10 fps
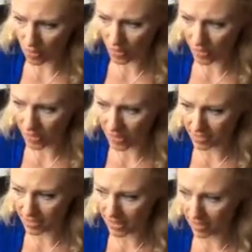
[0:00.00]
Or
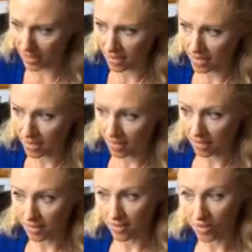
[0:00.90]
is it
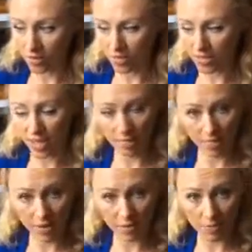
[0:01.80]
you say,
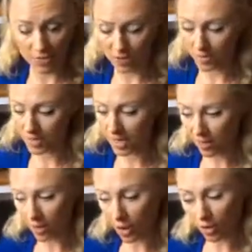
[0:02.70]
play with Mr.
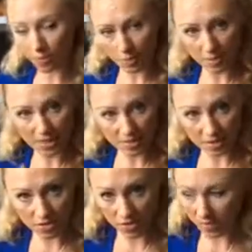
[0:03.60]
Potato, and all of the
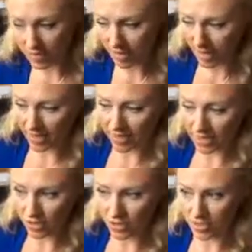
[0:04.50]
pieces are inside, and
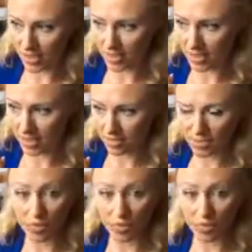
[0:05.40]
he just gets this?